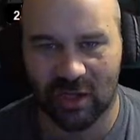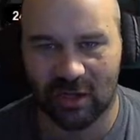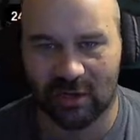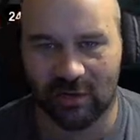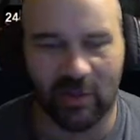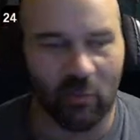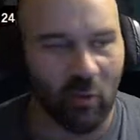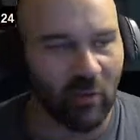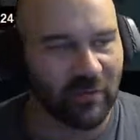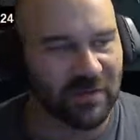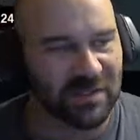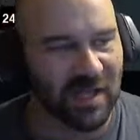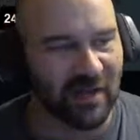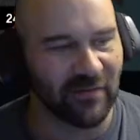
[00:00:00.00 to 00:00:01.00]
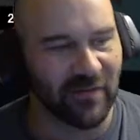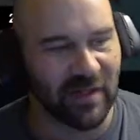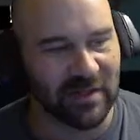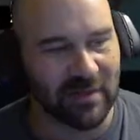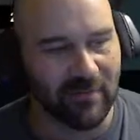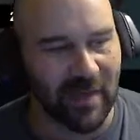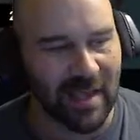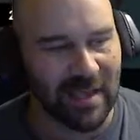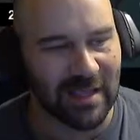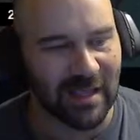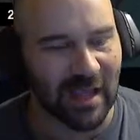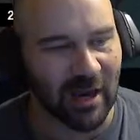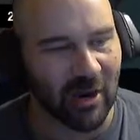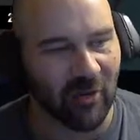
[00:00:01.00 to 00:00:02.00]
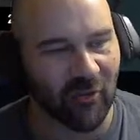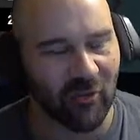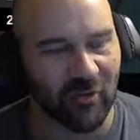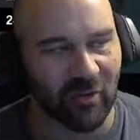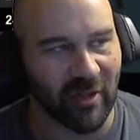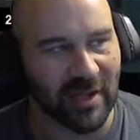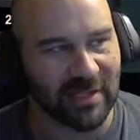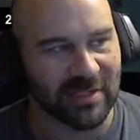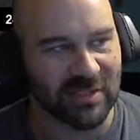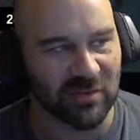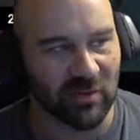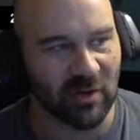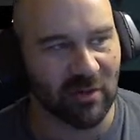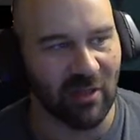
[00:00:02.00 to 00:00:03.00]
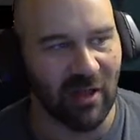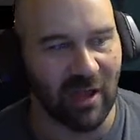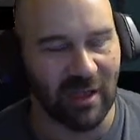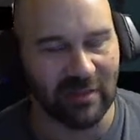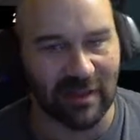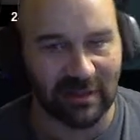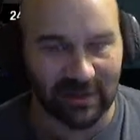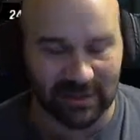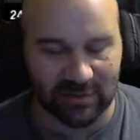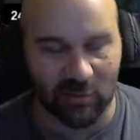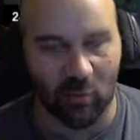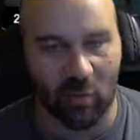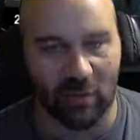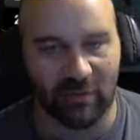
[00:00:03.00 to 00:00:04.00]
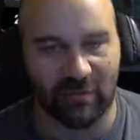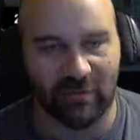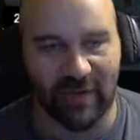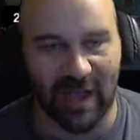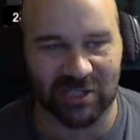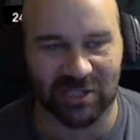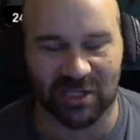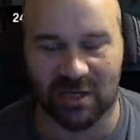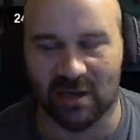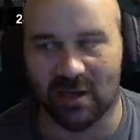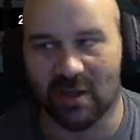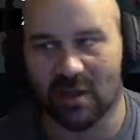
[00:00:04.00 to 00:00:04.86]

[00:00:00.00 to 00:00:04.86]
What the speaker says: Clan Wolf is kind of like the main character in the clan storyline. They lead the Warden faction.